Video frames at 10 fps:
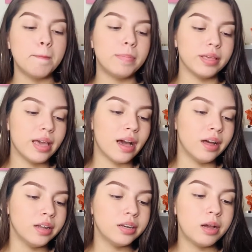But
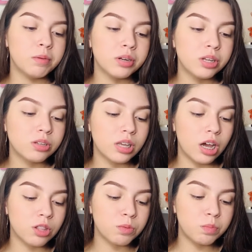yeah, and now we're gonna use
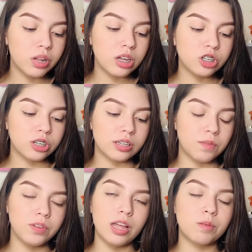the other blush because I
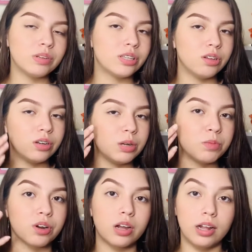feel like we still need
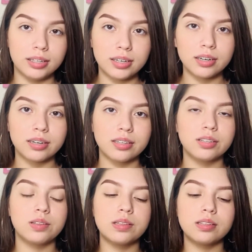more color
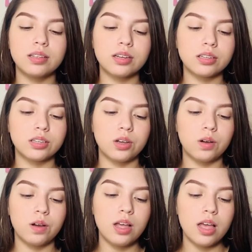to this look.
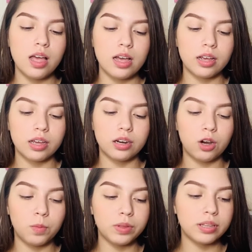So I'm gonna
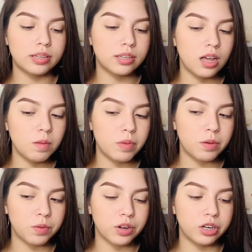open this up
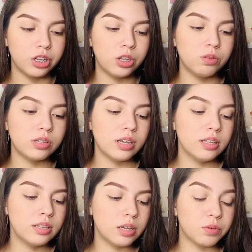and we're gonna use
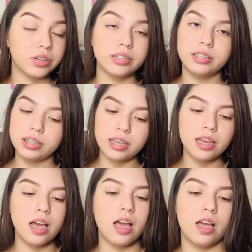it and we're gonna
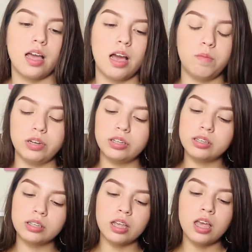see how it
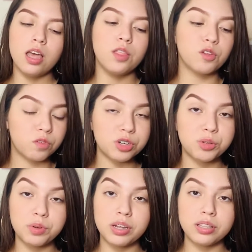is. The
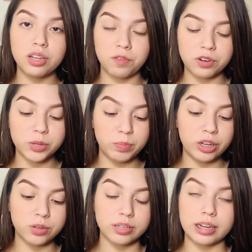first
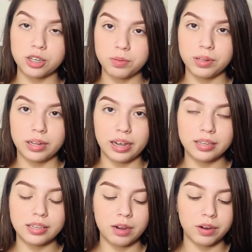blush was actually really
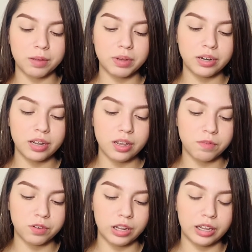nice. I recommend it
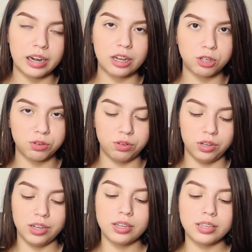for like natural
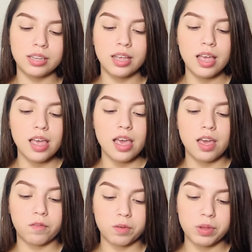looks
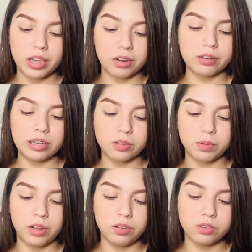and for beginners as
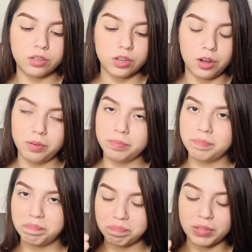well. So
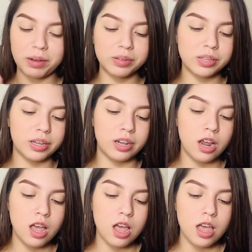that was
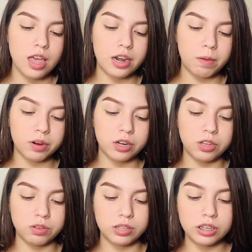good. And now we're gonna
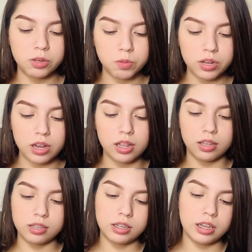use this one and
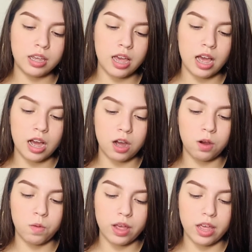let's see
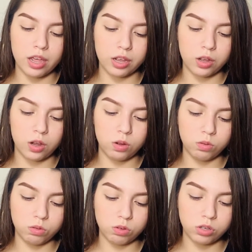how it
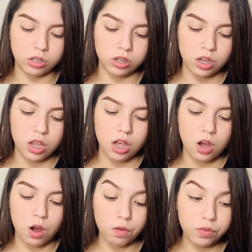goes.
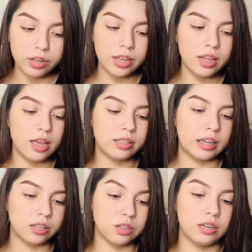Hopefully
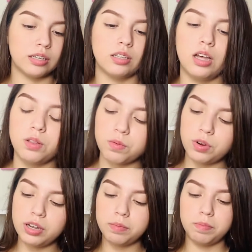it's as good as the other
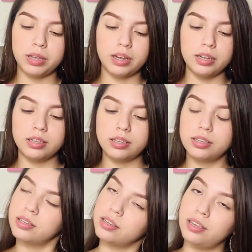one
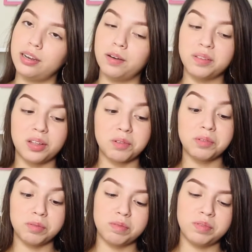because, you know, the other
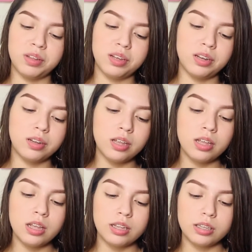one was pretty good.
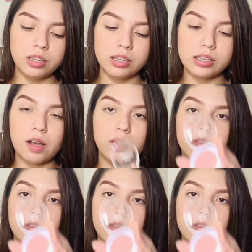So this is how